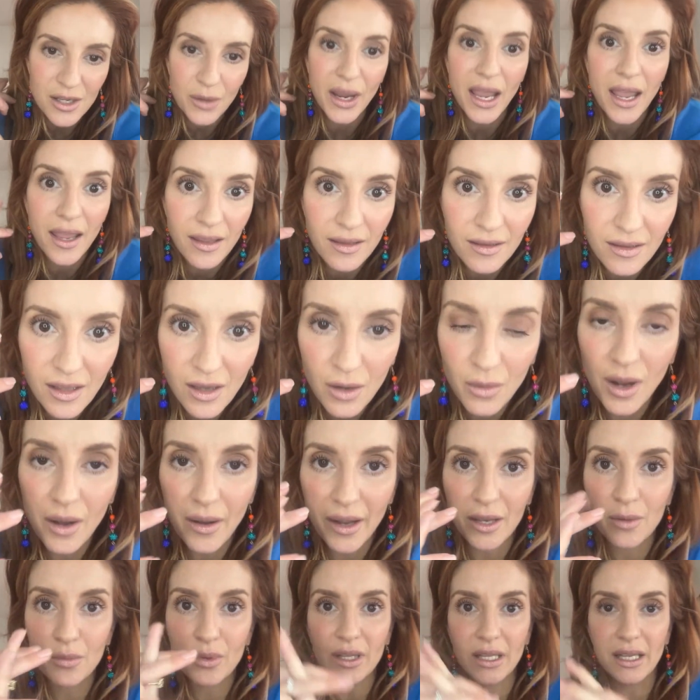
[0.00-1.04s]
Okay. Wow, I
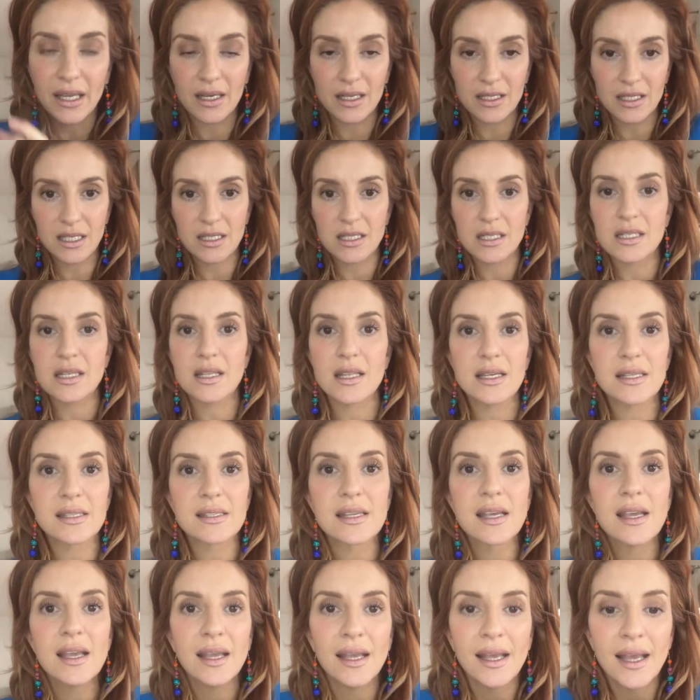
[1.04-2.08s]
could really get addicted to this.
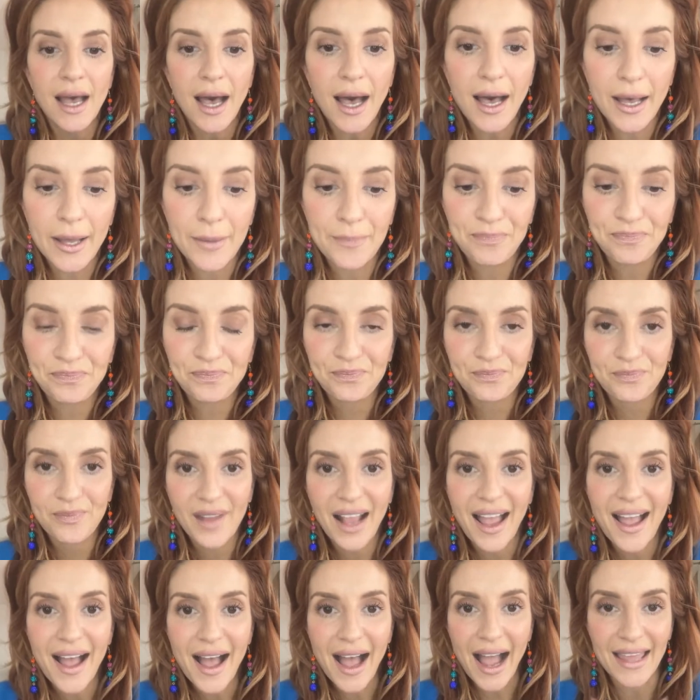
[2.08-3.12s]
I
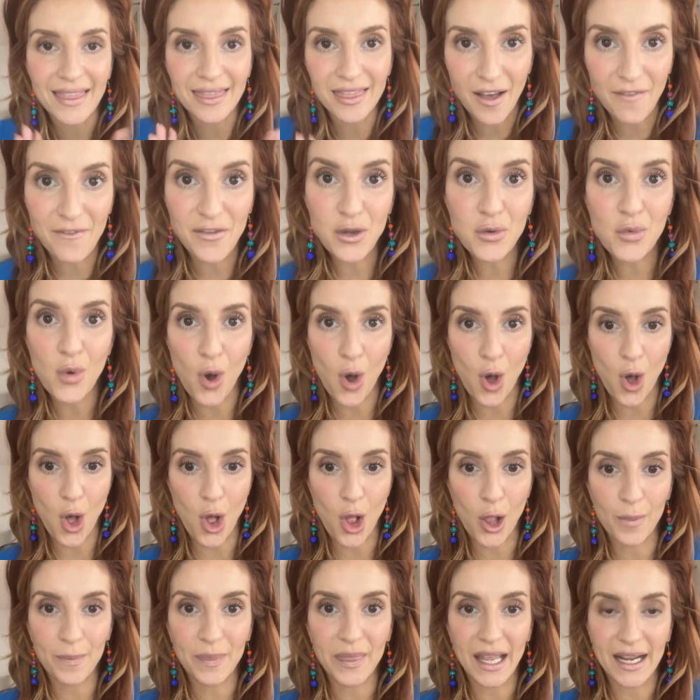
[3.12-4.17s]
love you
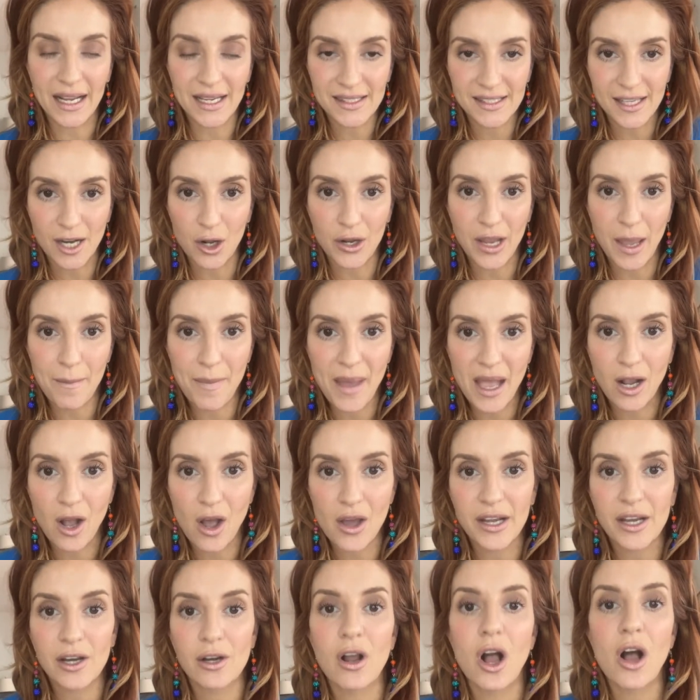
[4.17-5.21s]
all. Like I said, I'll get back on
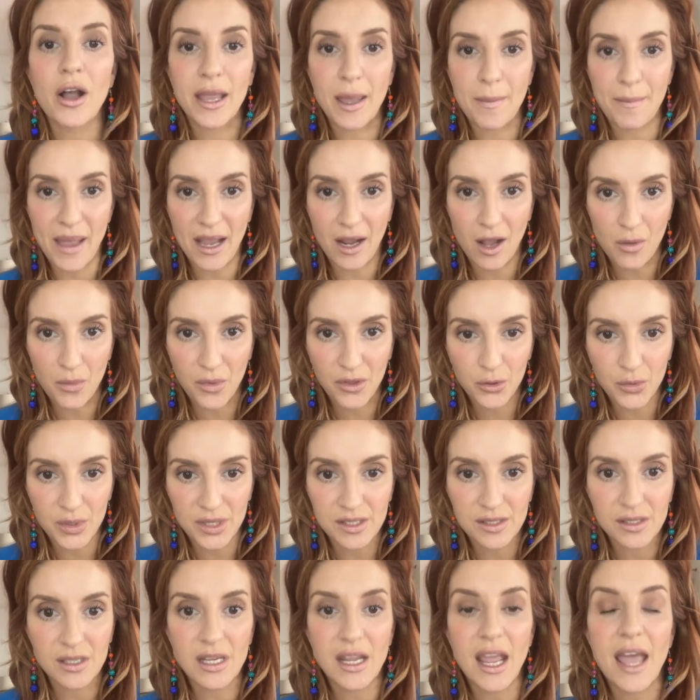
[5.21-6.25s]
here. I'll get back on with
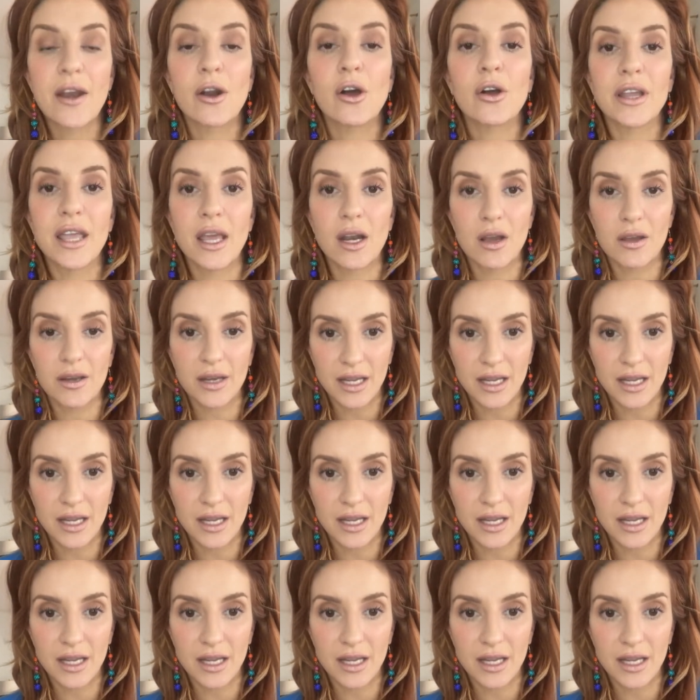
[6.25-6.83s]
Christy, and I'll get on